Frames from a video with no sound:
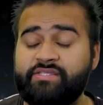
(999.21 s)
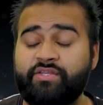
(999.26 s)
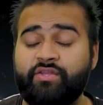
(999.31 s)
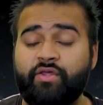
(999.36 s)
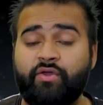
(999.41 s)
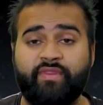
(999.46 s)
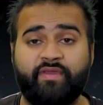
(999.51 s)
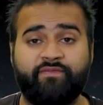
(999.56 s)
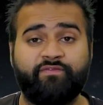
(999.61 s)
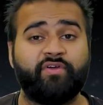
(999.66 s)
You
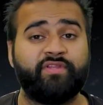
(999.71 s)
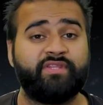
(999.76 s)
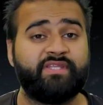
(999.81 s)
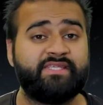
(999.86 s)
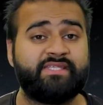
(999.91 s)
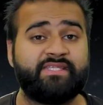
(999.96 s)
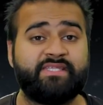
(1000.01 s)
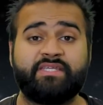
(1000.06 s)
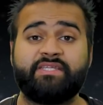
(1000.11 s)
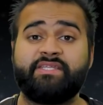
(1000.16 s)
know, they've got
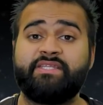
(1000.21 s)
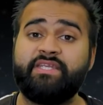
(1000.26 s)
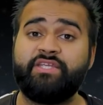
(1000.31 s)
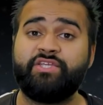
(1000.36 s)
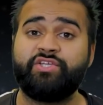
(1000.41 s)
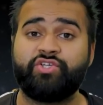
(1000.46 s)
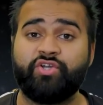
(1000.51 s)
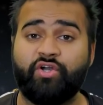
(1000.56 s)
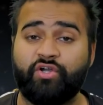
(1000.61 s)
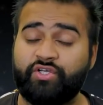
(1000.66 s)
these
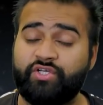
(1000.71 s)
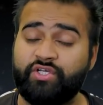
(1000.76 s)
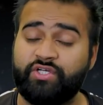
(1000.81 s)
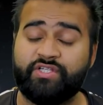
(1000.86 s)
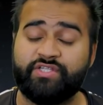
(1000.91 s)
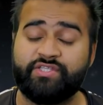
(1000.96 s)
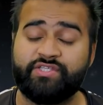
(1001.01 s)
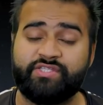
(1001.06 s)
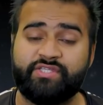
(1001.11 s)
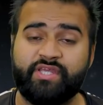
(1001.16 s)
16-shot
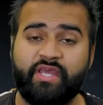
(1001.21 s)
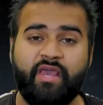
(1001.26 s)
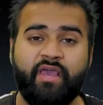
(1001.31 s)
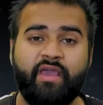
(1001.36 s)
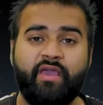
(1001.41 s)
guns